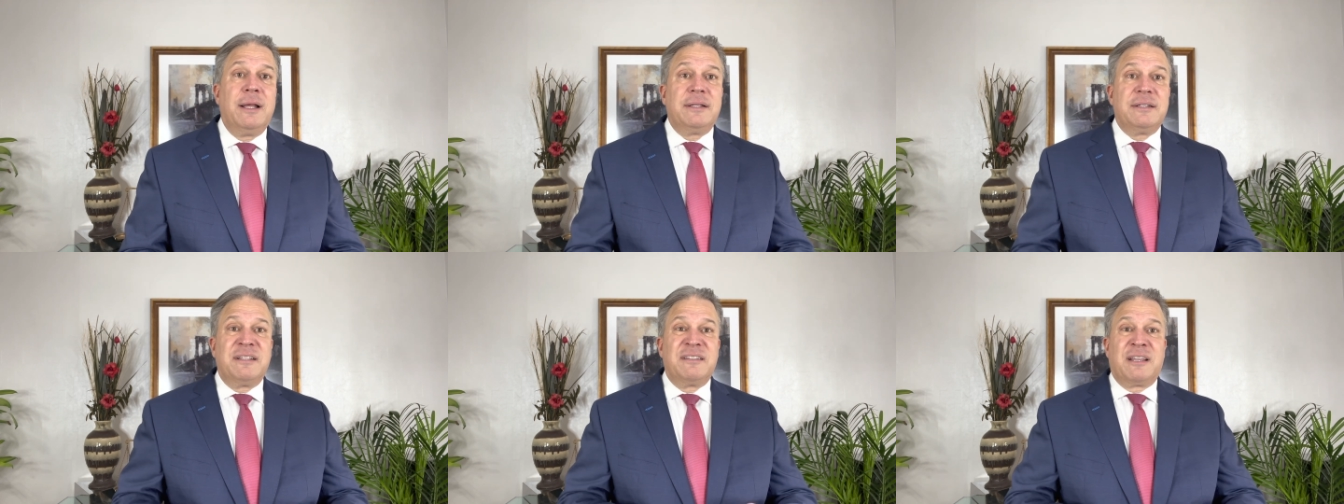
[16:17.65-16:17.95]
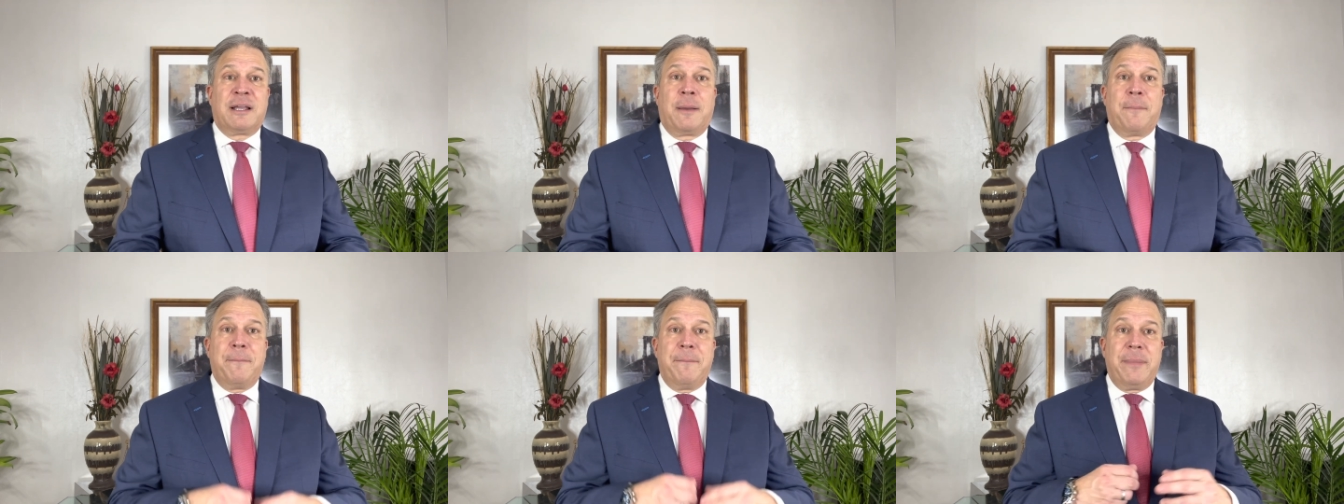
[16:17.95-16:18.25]
There's
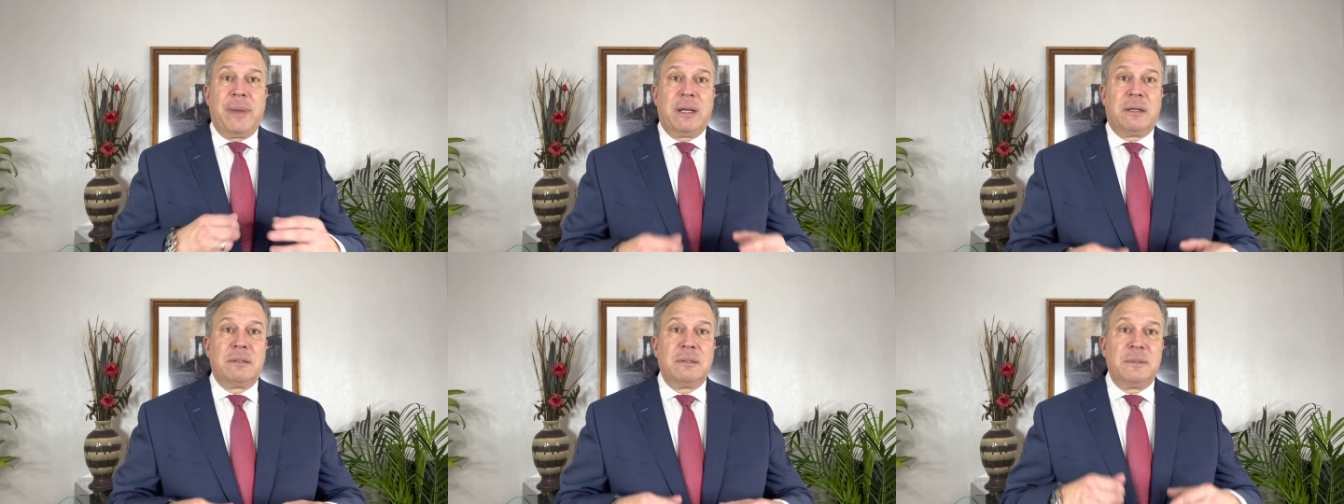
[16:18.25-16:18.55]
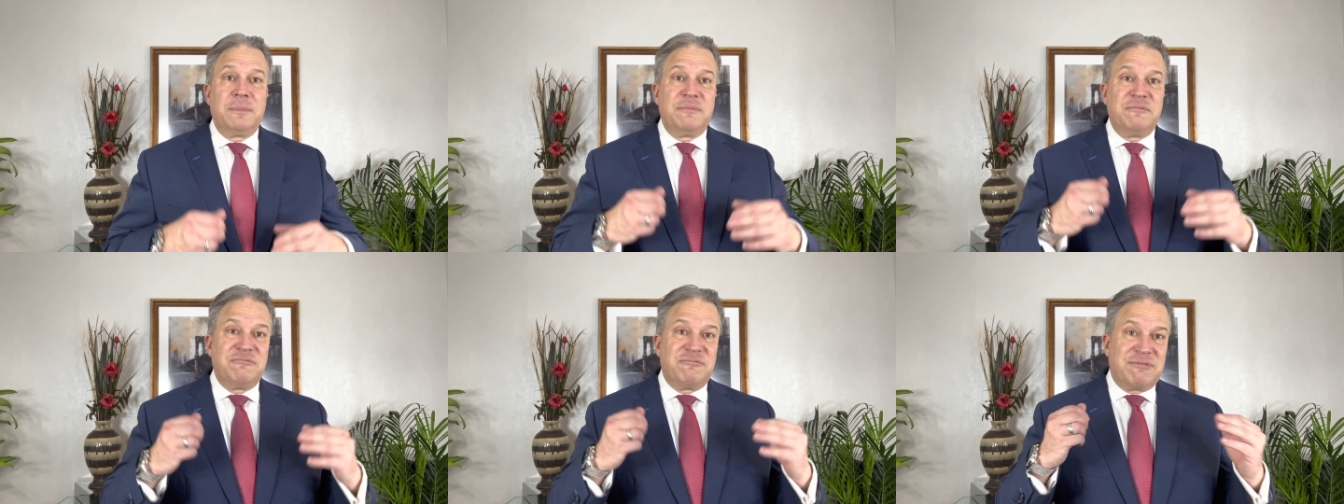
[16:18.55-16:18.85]
like a
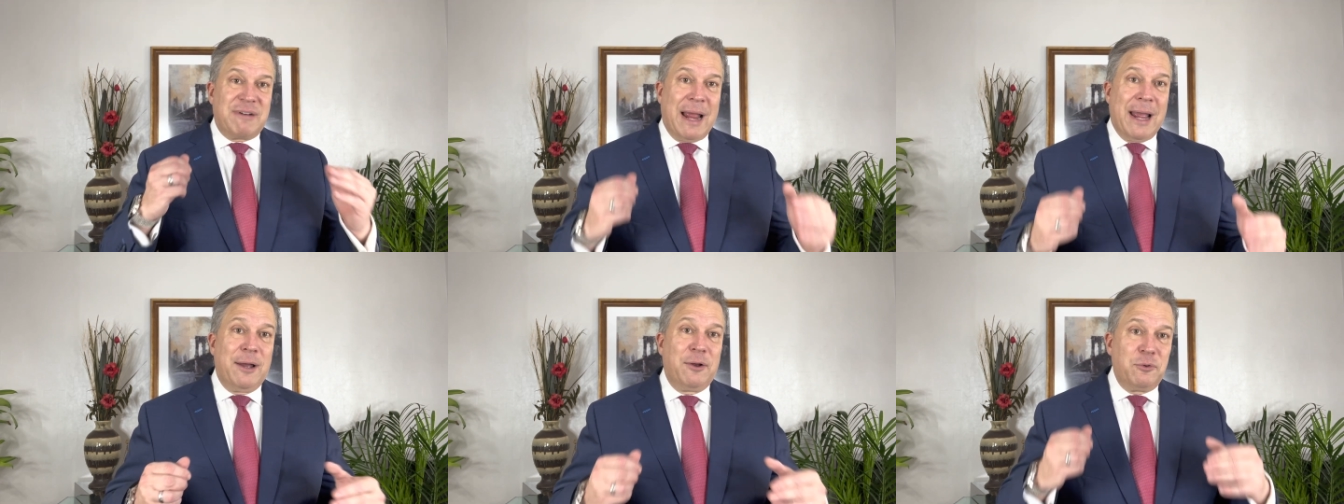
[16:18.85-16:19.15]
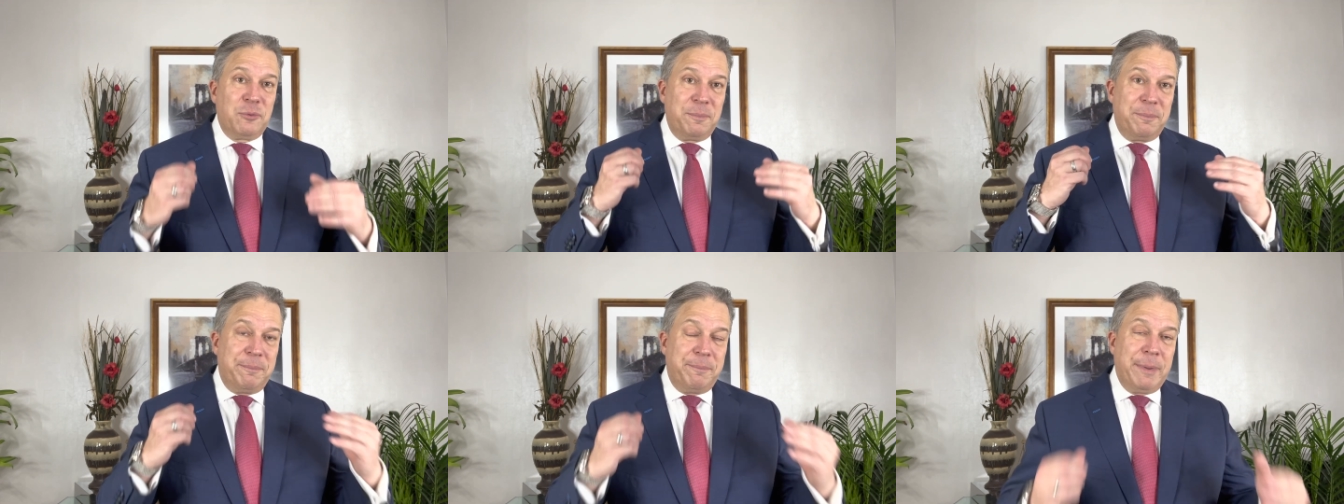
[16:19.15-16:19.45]
metal
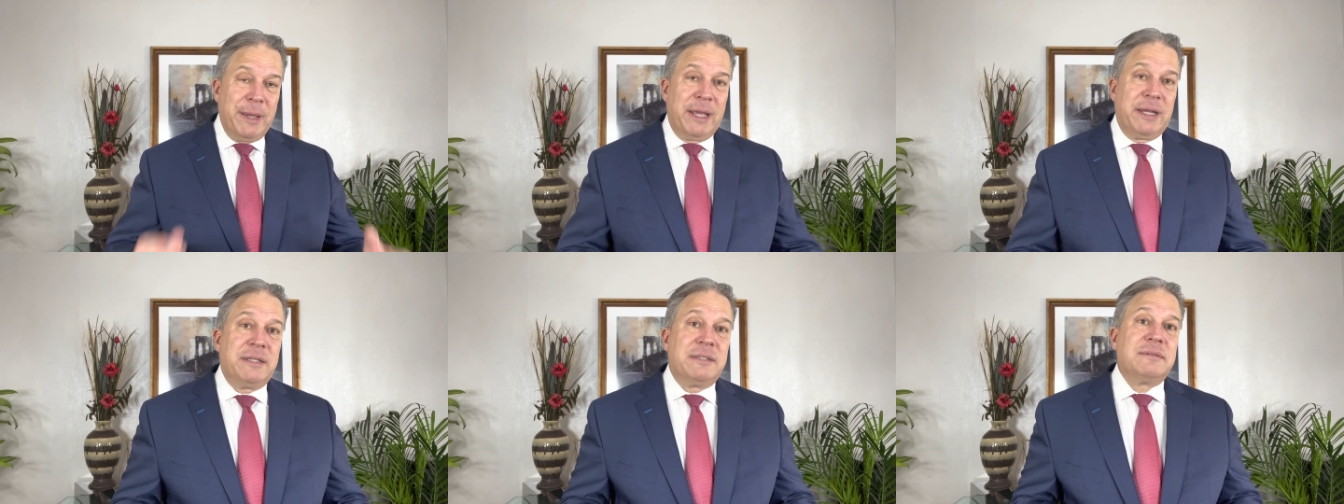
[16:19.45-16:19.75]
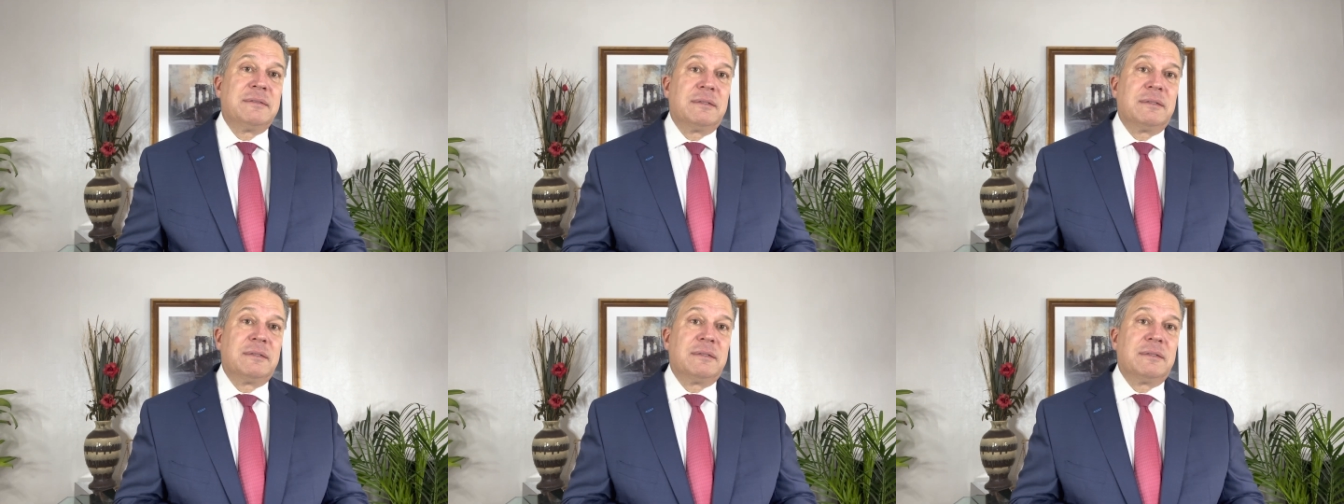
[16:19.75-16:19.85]
round bin,